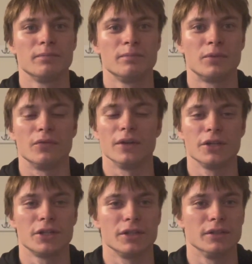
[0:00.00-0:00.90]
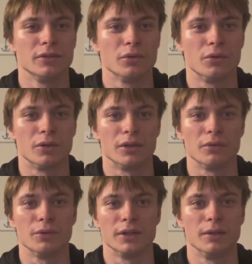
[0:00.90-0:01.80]
profession or
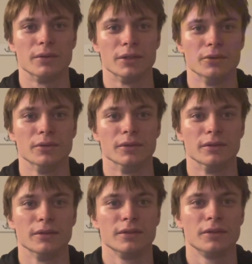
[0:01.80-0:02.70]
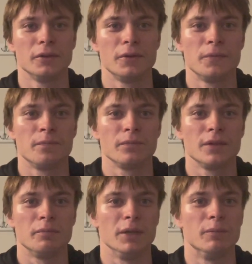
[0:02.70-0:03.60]
what they were doing.
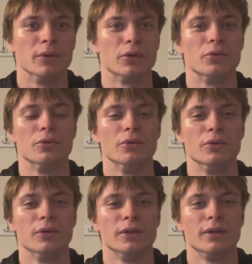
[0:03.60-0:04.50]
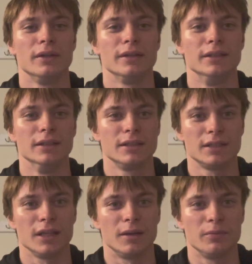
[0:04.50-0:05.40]
People who didn't
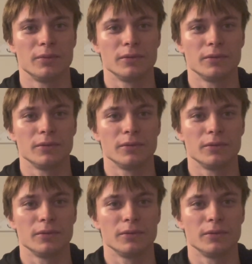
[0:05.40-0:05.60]
stop,